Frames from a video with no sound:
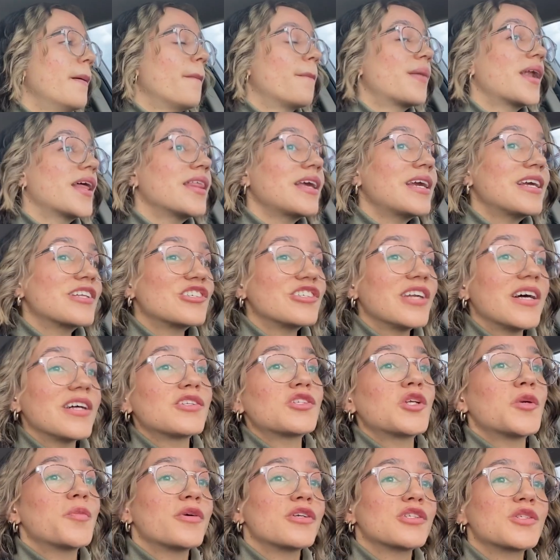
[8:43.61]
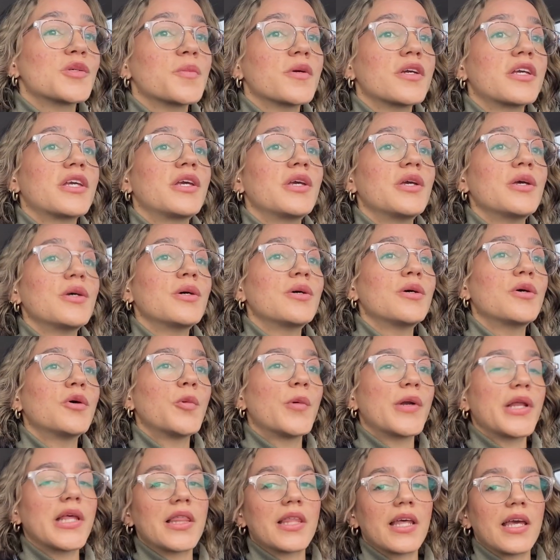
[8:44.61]
but i think it turned out super super cute
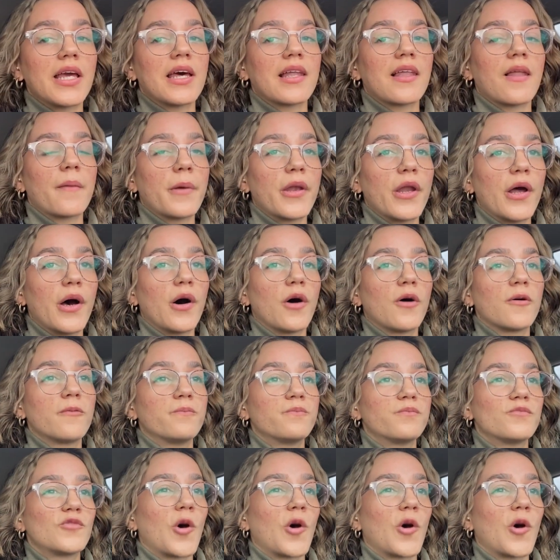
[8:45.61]
what do you think let me know